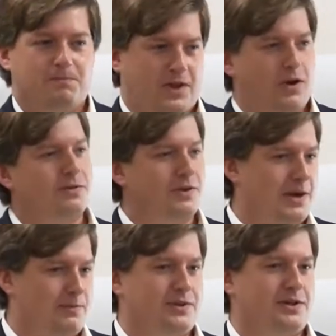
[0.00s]
they
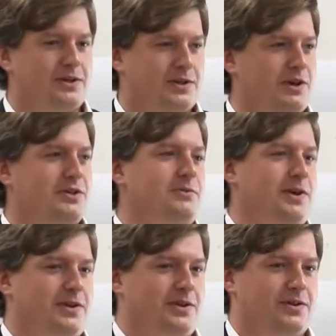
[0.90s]
overlap with the congressional
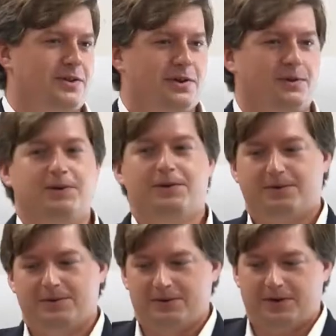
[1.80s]
races,
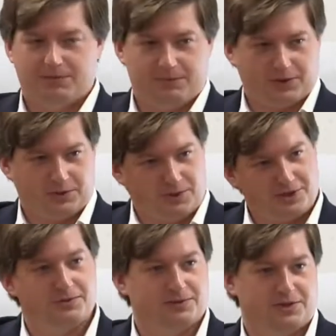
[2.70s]
with the
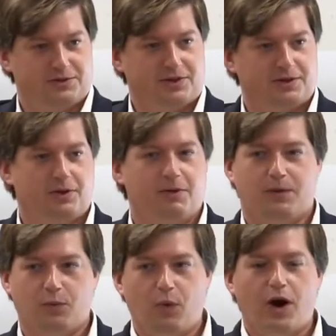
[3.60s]
congressional districts. So if
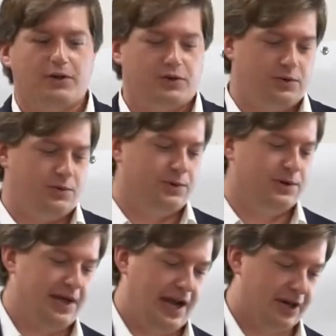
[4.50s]
you want to
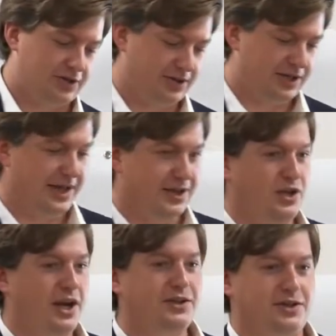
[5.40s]
actually get
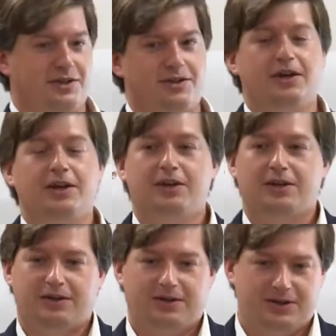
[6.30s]
changes,
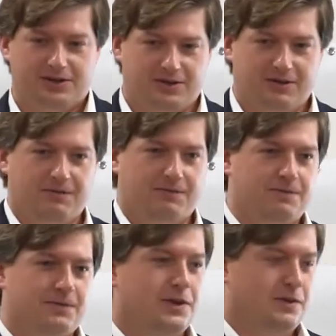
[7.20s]
you need to
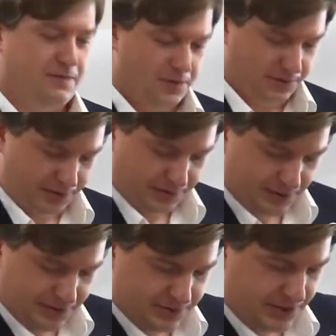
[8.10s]
focus your
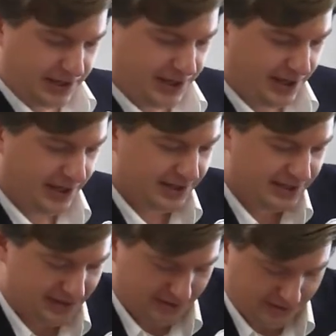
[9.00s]
energy and
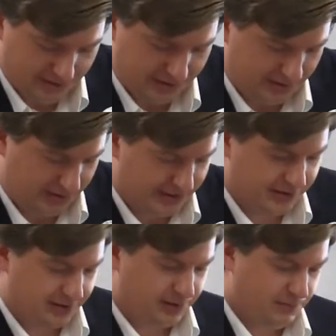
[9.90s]
select
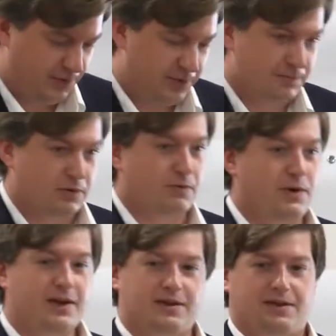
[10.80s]
a small number of
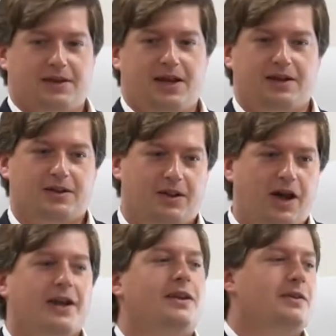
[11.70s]
races. And it's a
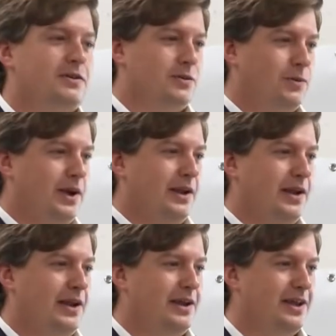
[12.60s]
lot easier to win.
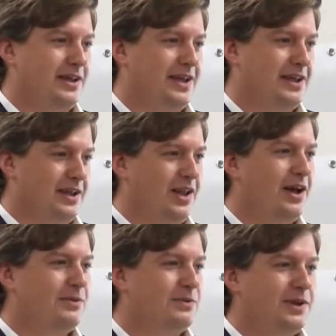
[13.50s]
It's a
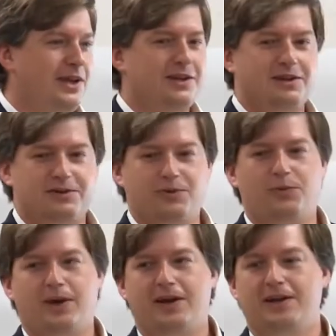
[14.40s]
lot easier to
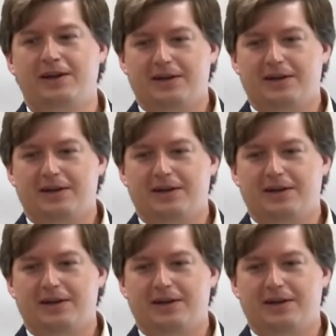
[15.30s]
win